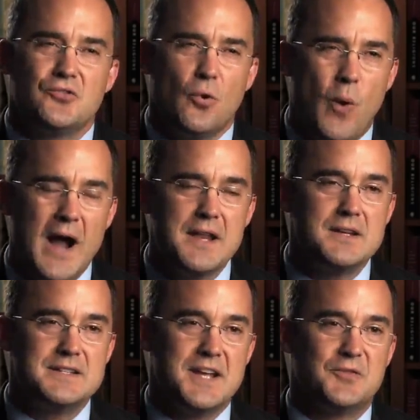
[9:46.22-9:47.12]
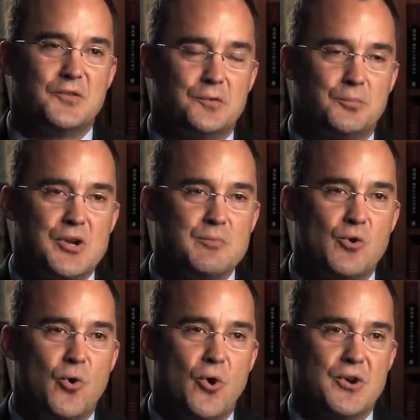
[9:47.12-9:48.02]
So why did it take the
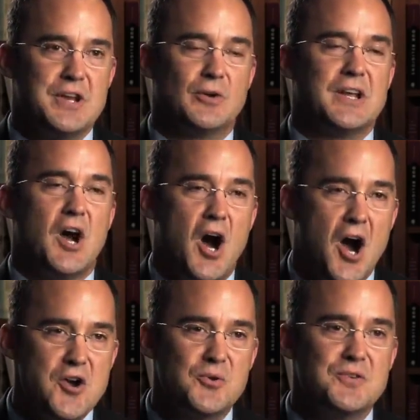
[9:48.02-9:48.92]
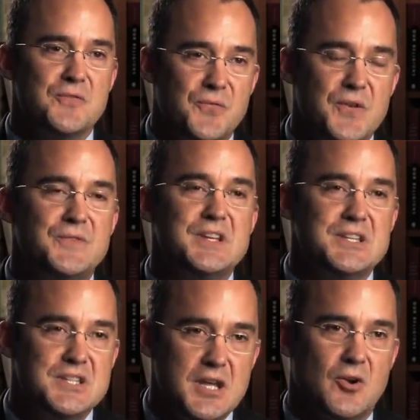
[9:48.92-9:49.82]
Supreme Court nearly 150
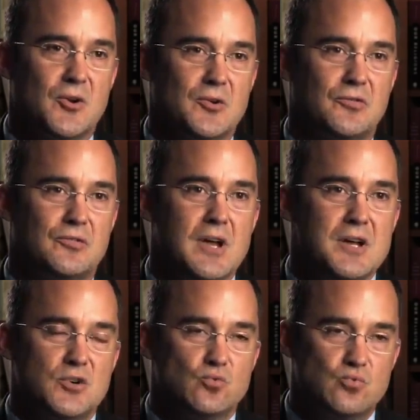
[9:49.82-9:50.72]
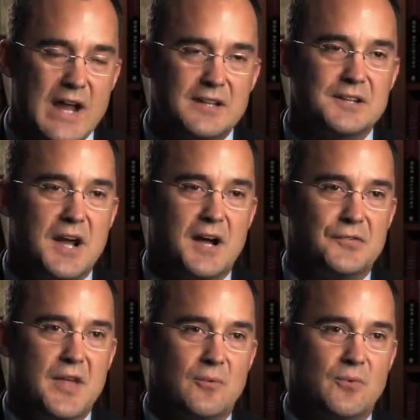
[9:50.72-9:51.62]
years to
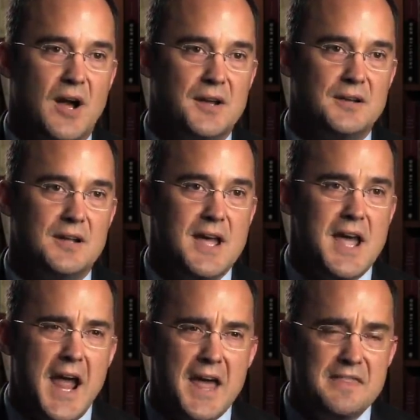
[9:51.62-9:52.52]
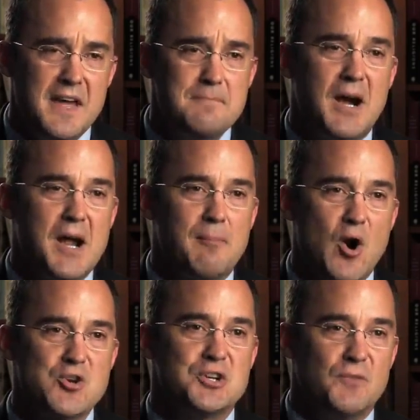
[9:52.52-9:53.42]
recognize that right, and then by a
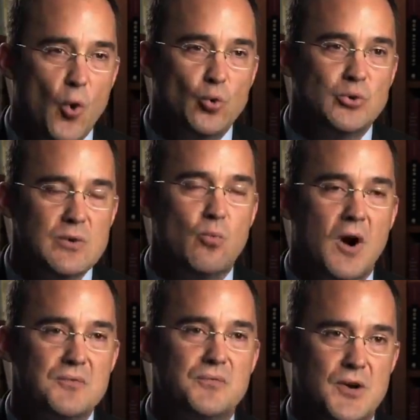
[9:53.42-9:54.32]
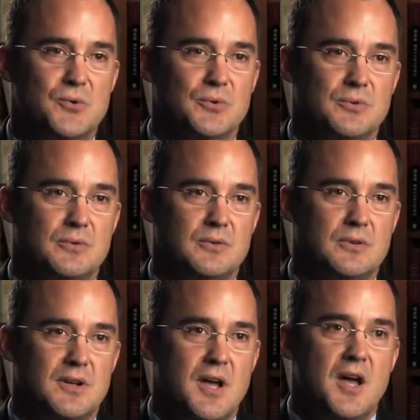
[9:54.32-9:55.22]
margin of only one vote?
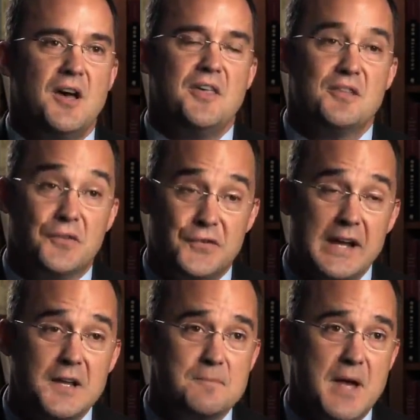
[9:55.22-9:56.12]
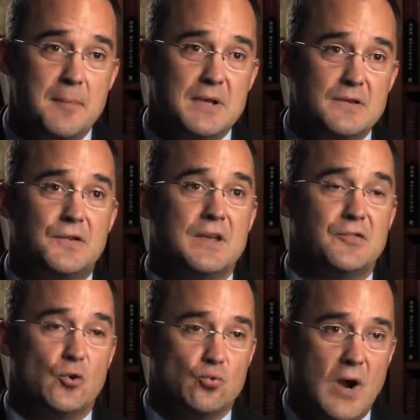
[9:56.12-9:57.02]
The Second Amendment
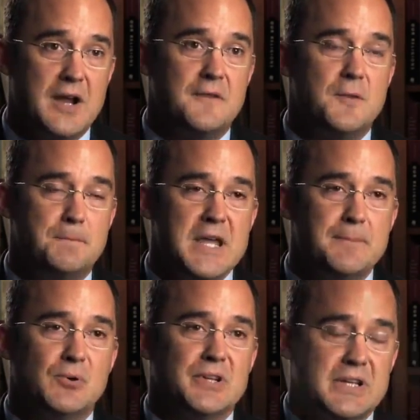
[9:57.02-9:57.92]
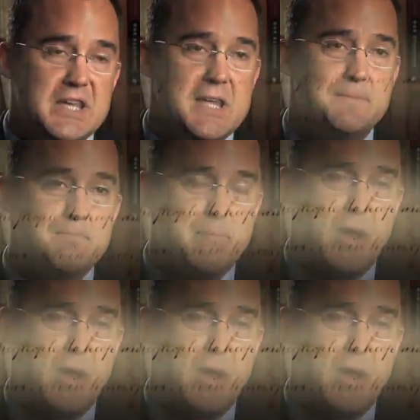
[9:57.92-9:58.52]
says the right of the people to keep